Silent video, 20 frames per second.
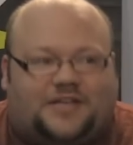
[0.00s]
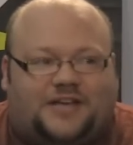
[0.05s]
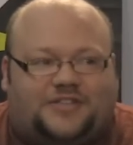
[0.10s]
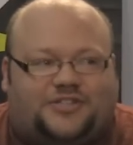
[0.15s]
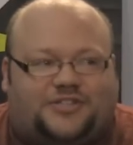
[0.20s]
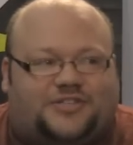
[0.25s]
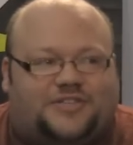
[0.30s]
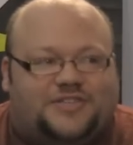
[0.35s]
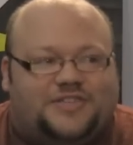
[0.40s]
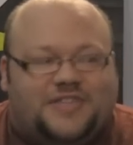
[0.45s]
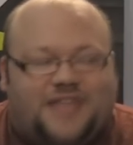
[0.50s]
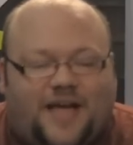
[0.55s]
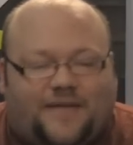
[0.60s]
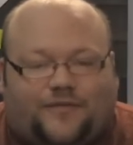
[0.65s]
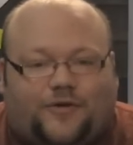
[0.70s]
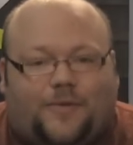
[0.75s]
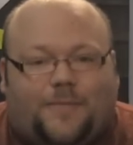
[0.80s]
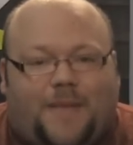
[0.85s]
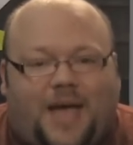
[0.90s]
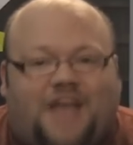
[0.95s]
I just
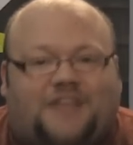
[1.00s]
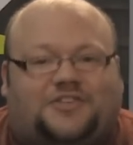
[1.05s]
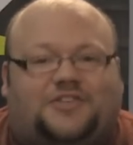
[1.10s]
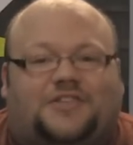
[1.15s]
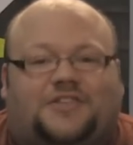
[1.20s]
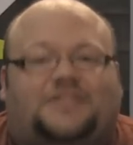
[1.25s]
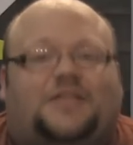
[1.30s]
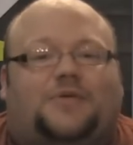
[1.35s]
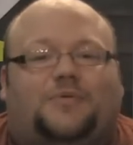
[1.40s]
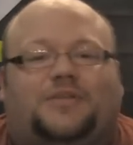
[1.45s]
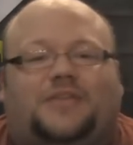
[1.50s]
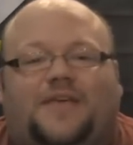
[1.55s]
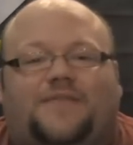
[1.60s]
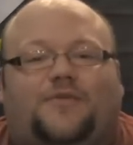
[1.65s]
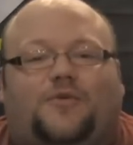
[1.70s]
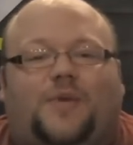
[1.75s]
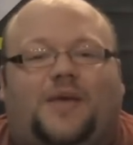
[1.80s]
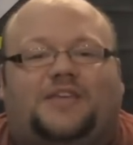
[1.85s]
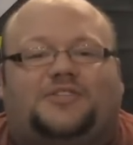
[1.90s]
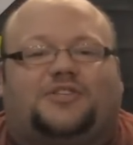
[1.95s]
never imagined that they would give
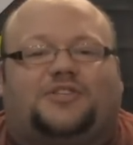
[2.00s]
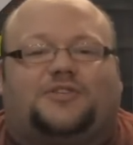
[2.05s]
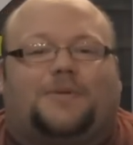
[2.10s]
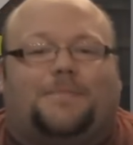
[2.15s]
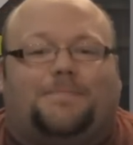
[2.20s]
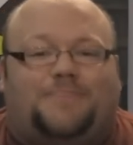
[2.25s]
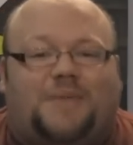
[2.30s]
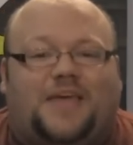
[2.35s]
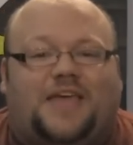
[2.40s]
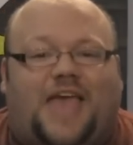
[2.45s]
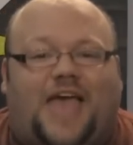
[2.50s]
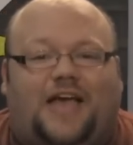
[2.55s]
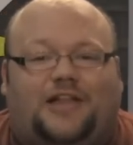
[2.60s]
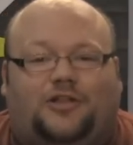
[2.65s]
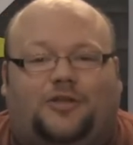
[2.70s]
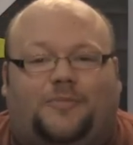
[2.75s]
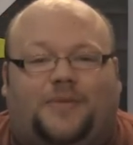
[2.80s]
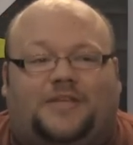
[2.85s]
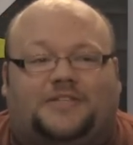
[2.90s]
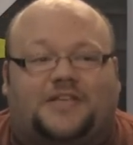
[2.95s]
away such a big
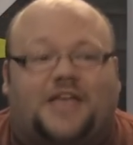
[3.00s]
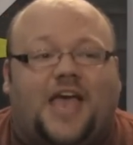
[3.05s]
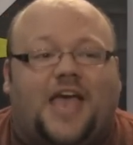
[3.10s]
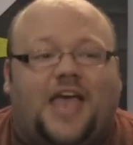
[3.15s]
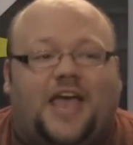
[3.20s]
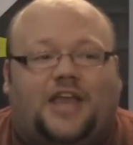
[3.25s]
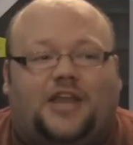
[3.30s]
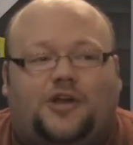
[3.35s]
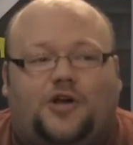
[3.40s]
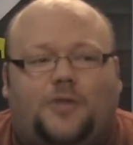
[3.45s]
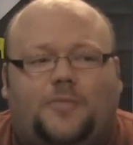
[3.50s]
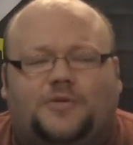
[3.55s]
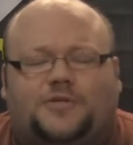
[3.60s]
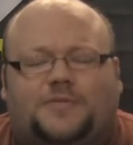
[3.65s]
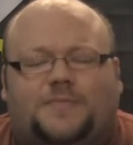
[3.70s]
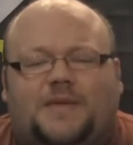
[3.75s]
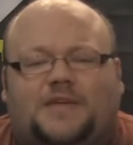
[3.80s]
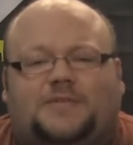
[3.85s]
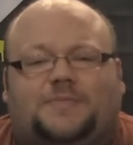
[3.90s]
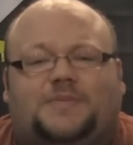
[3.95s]
element, and it
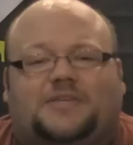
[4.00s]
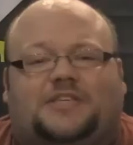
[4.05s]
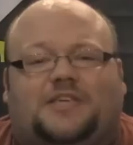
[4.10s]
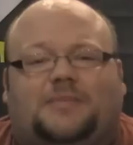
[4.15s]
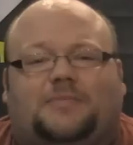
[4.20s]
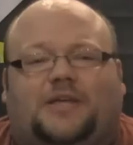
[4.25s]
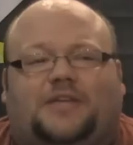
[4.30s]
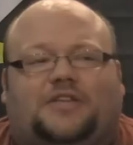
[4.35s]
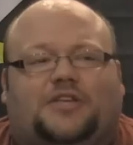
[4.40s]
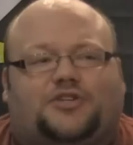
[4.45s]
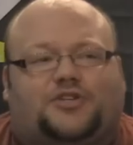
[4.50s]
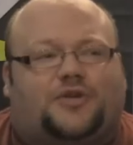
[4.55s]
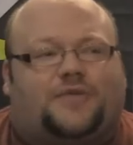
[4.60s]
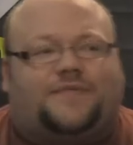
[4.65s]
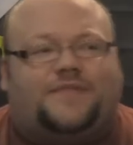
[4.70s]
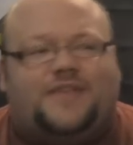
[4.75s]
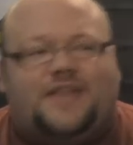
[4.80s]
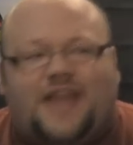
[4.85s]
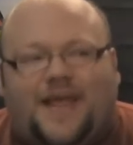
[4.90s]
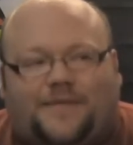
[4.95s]
almost makes me seem like they should
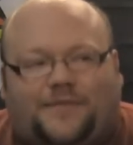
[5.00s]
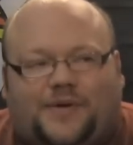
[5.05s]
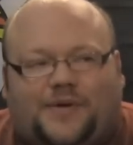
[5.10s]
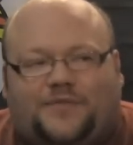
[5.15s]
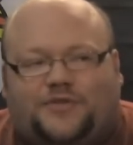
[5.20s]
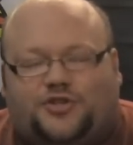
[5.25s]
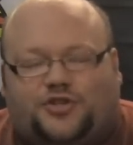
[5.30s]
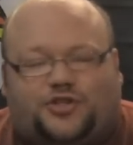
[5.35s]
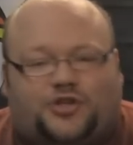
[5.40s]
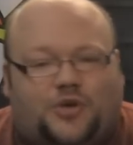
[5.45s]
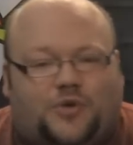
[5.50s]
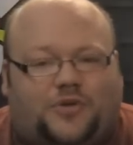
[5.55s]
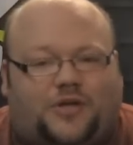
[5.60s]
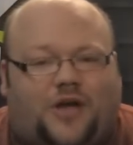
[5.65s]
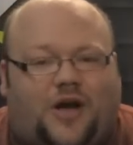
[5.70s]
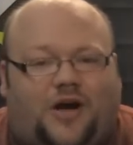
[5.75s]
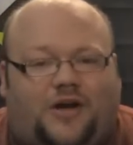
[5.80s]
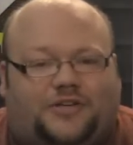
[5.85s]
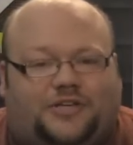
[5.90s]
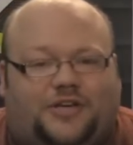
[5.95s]
have never even showed
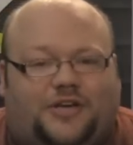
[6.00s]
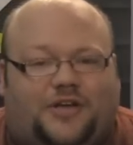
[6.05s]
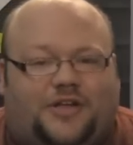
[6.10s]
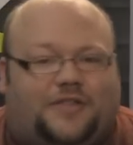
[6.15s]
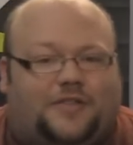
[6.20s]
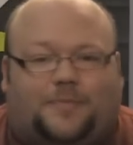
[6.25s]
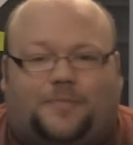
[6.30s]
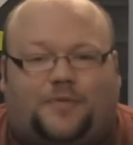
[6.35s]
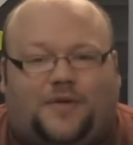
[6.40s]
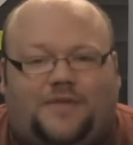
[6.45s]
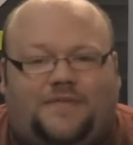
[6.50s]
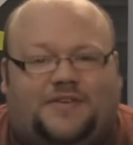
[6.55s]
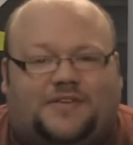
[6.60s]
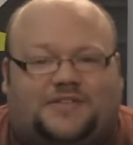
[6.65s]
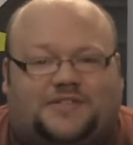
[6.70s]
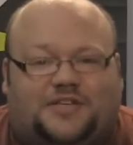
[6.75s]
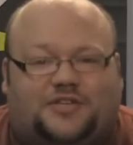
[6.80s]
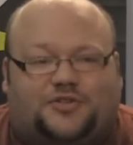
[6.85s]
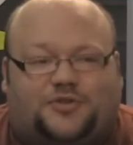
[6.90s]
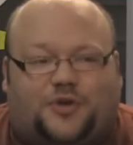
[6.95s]
Kaguya in the
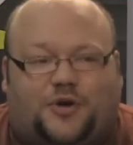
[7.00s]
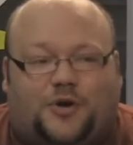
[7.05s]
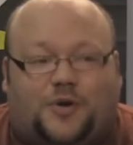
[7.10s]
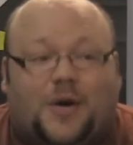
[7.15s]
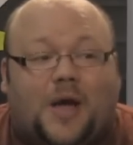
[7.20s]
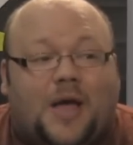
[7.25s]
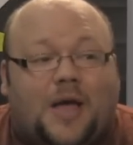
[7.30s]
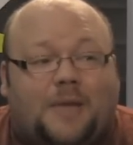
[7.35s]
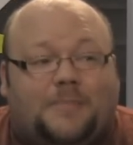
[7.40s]
previous intro,